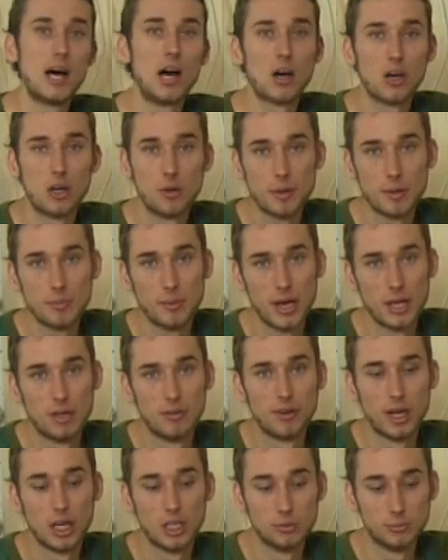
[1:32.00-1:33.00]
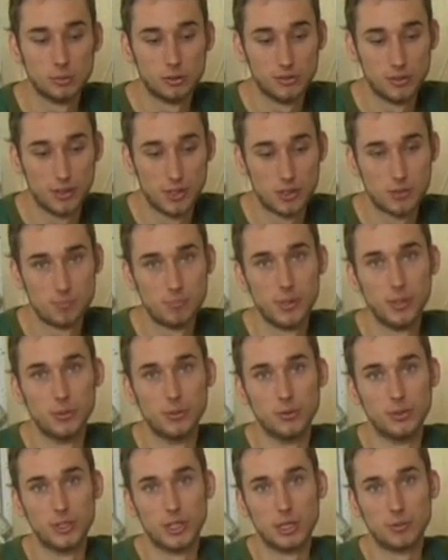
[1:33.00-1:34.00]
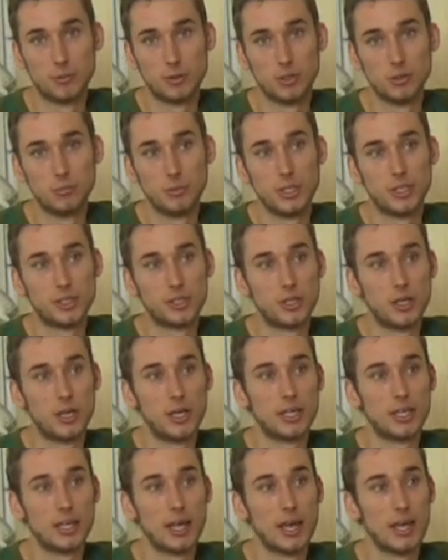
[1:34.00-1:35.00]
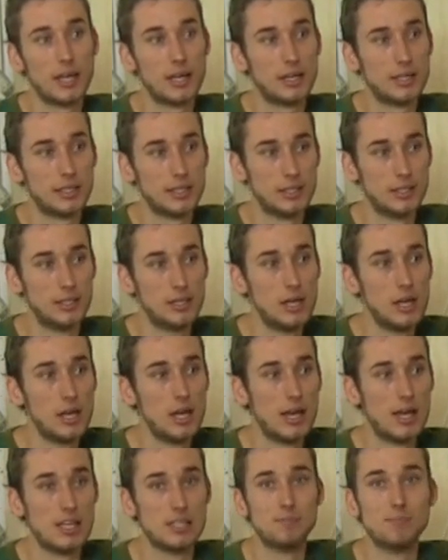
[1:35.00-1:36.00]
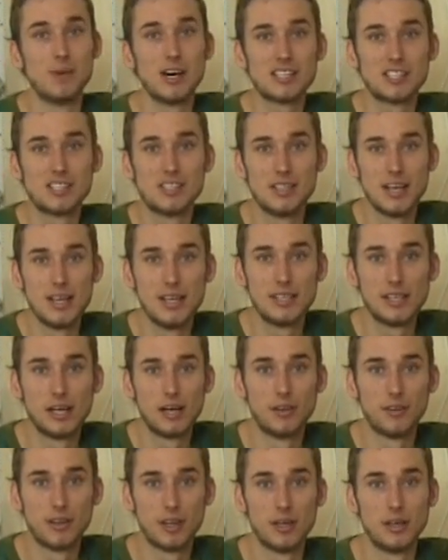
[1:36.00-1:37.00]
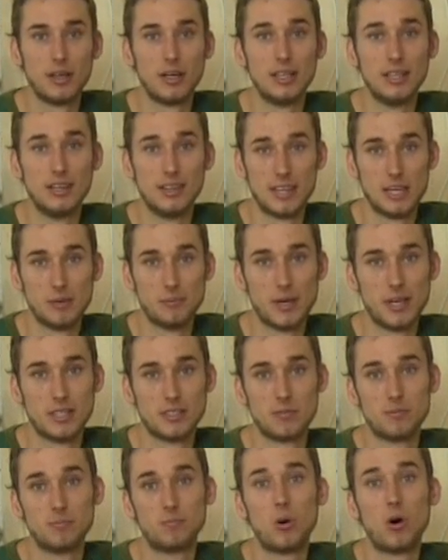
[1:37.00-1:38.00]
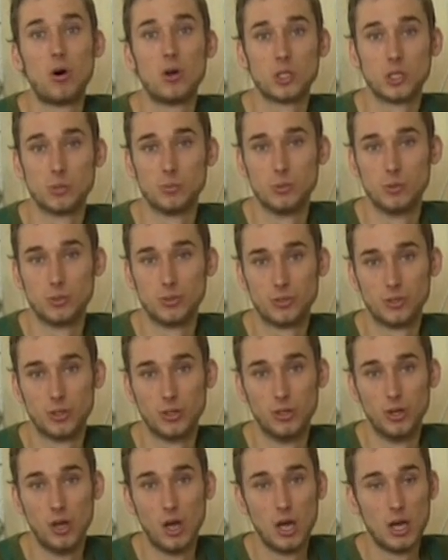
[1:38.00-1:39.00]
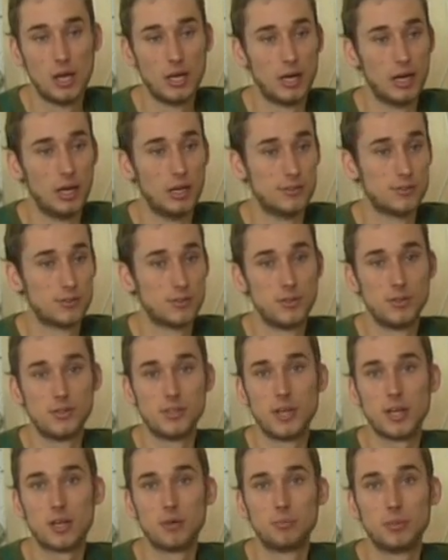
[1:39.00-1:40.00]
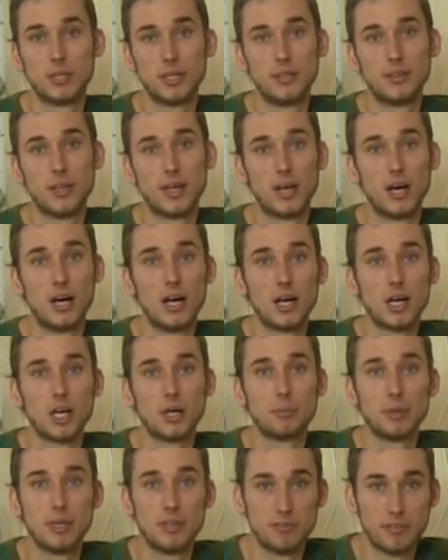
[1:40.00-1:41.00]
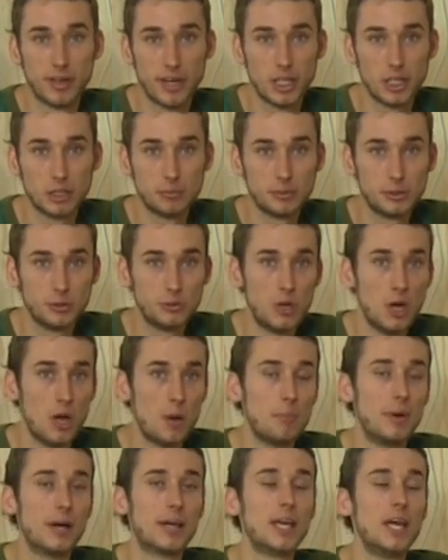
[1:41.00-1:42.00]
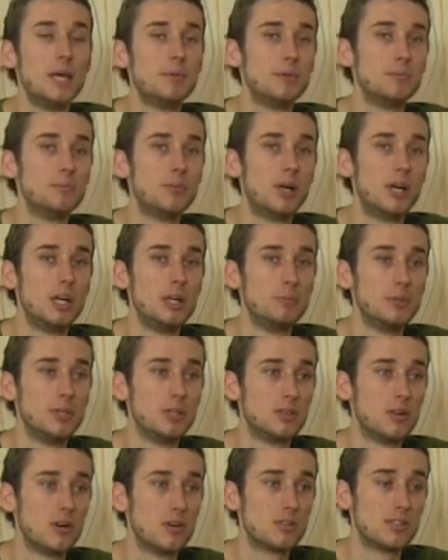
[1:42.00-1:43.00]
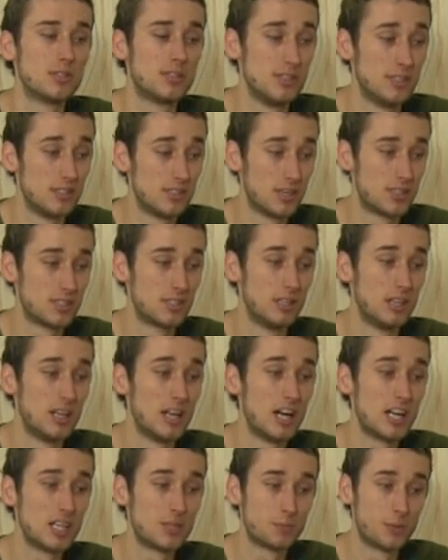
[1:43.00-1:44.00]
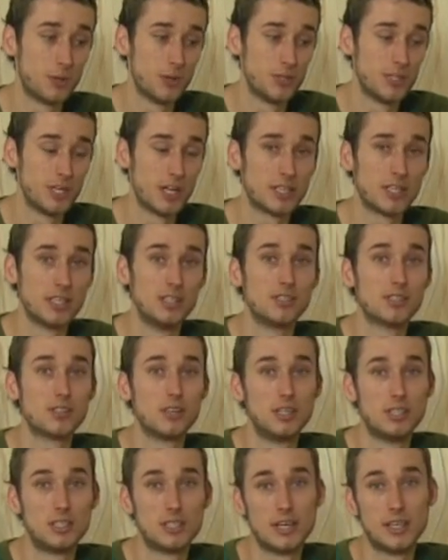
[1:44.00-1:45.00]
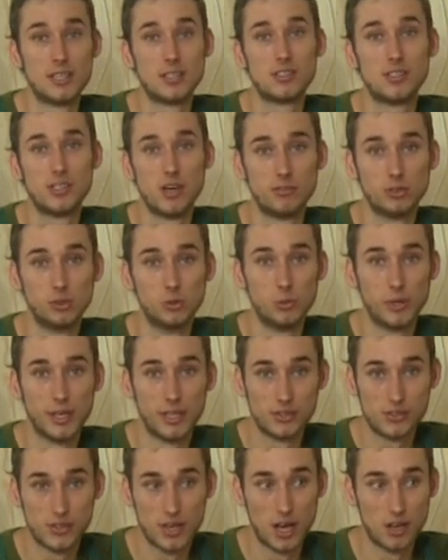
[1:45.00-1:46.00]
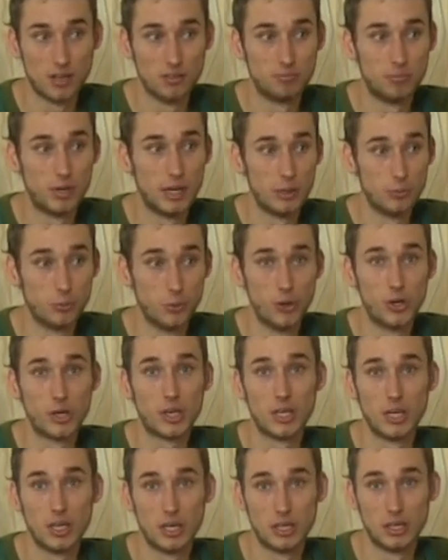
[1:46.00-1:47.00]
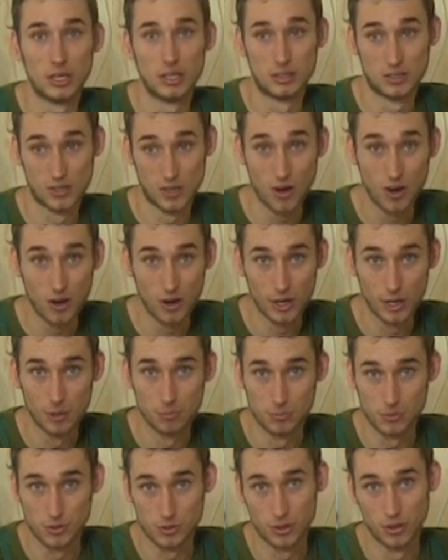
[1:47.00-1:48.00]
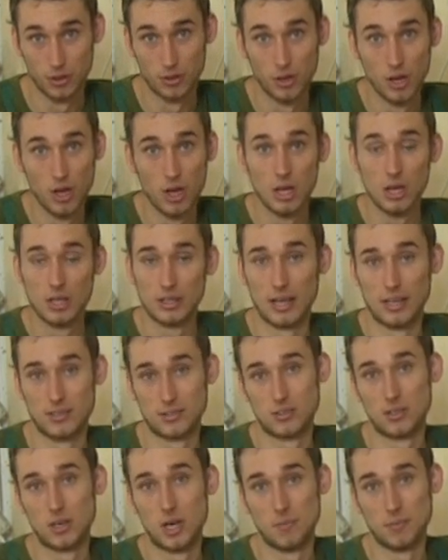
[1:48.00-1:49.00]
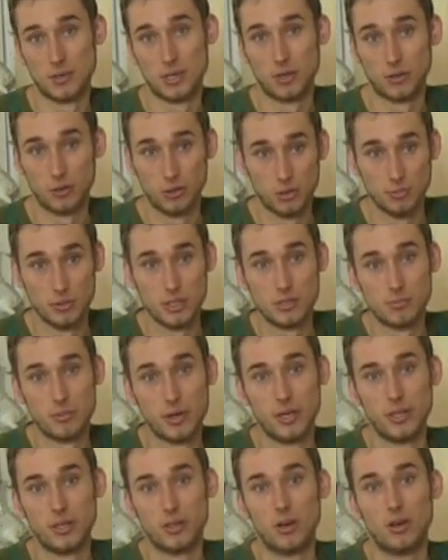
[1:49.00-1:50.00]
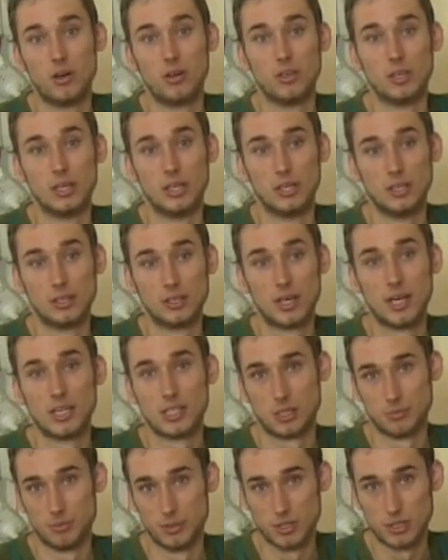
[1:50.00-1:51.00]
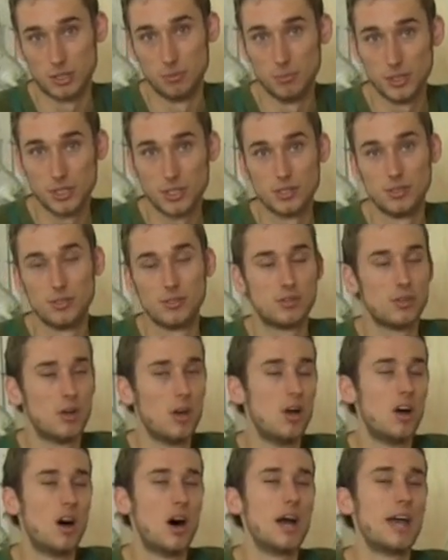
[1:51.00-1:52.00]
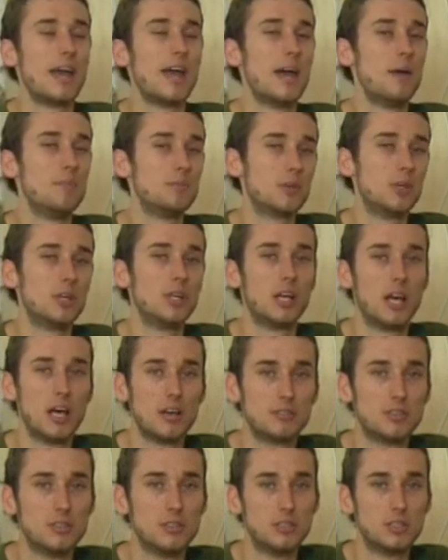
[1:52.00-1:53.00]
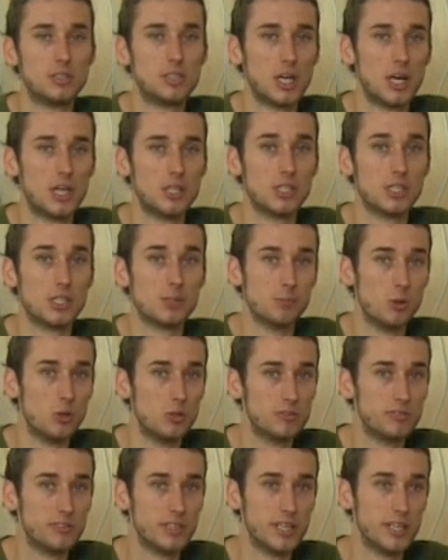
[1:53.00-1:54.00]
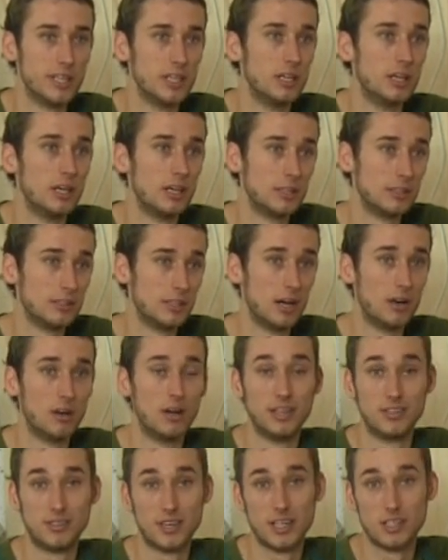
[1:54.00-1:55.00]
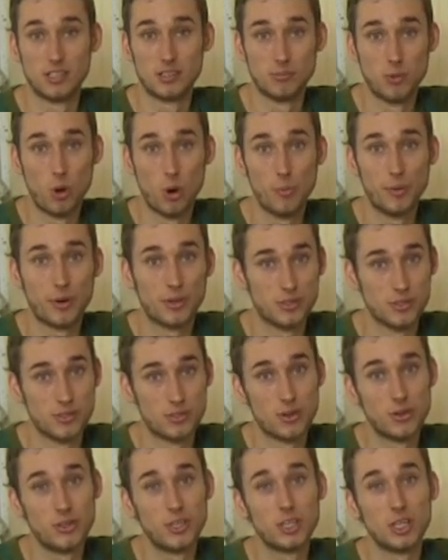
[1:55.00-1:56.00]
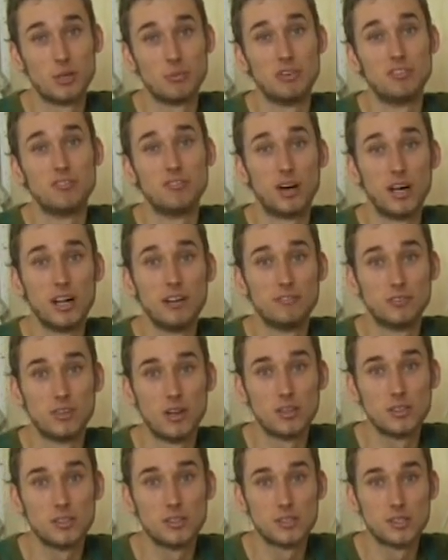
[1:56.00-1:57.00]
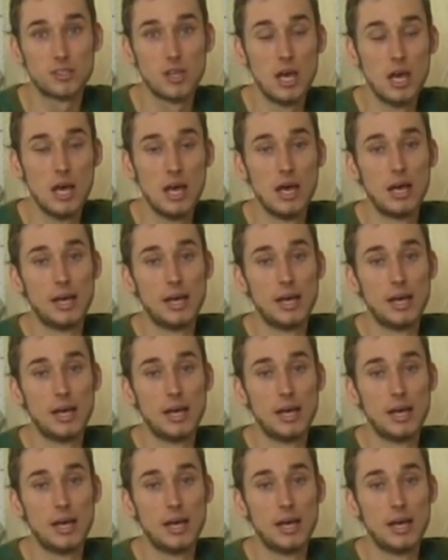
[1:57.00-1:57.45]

are going to be made available for this build, and I'm going to be trying to get as much detail in them as possible. So as soon as they're complete, they are going to be available, but keep in mind, because this is such a large project and it's going to take several weeks out of my working time, so that's time that I could be spending on customers' commissions, I am going to have to charge a small fee. Now, I say small because it's only going to be $5,